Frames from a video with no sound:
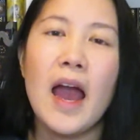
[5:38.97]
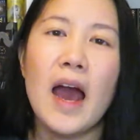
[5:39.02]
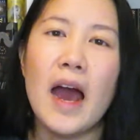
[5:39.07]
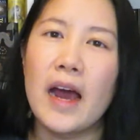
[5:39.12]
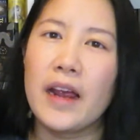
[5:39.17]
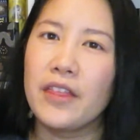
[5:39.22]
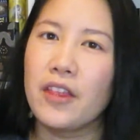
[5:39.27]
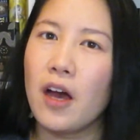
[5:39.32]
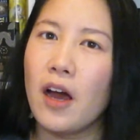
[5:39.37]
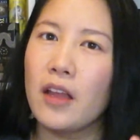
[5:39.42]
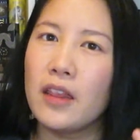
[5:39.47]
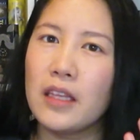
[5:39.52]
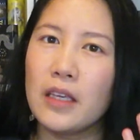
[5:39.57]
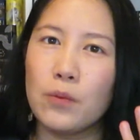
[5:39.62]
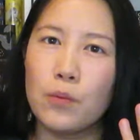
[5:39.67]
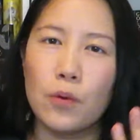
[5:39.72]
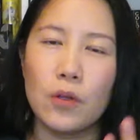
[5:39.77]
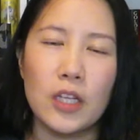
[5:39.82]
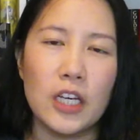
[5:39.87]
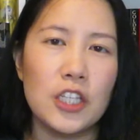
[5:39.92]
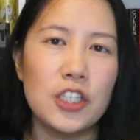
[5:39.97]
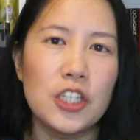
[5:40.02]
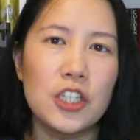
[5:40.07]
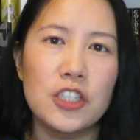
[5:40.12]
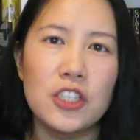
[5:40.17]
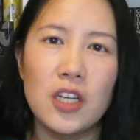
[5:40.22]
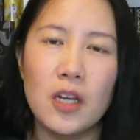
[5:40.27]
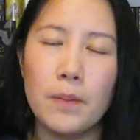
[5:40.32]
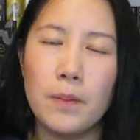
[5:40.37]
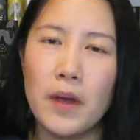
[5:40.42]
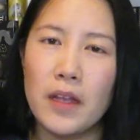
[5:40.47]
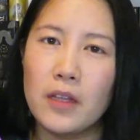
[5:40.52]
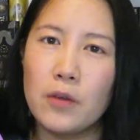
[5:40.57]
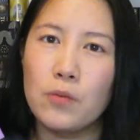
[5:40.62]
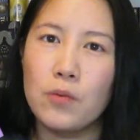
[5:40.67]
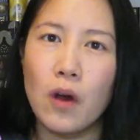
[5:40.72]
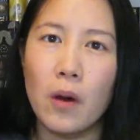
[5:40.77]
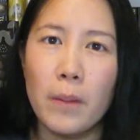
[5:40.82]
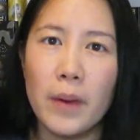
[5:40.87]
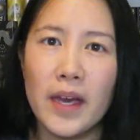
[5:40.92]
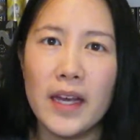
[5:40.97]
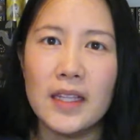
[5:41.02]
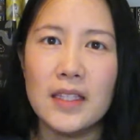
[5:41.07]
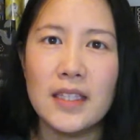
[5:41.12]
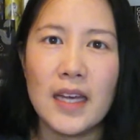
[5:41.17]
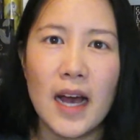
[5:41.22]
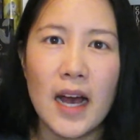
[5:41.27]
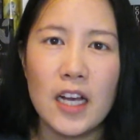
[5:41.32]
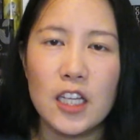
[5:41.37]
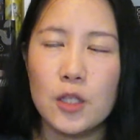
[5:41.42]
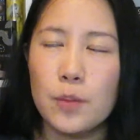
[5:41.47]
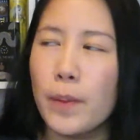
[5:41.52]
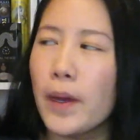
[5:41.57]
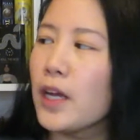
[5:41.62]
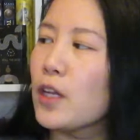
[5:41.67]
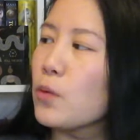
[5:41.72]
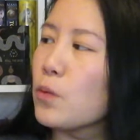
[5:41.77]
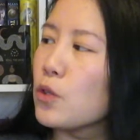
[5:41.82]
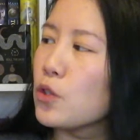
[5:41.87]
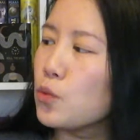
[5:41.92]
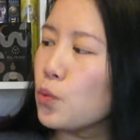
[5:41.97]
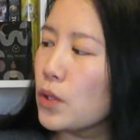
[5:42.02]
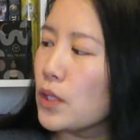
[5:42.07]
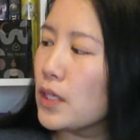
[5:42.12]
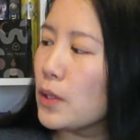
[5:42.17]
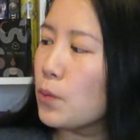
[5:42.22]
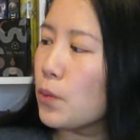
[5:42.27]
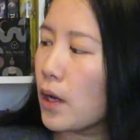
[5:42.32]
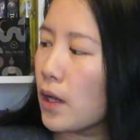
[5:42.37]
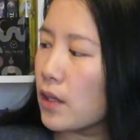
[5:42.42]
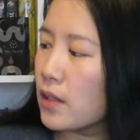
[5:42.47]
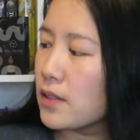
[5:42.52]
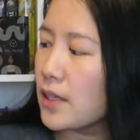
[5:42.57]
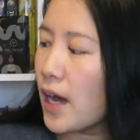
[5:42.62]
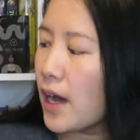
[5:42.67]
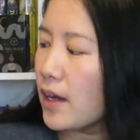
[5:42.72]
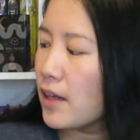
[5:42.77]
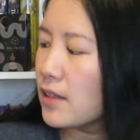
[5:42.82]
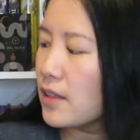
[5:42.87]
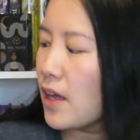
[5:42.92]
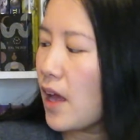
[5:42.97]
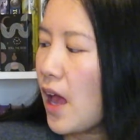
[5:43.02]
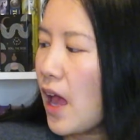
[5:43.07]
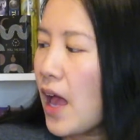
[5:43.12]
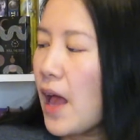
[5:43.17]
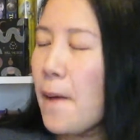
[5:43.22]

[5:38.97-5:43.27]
I thought the relationship and the romance aspect was really well done.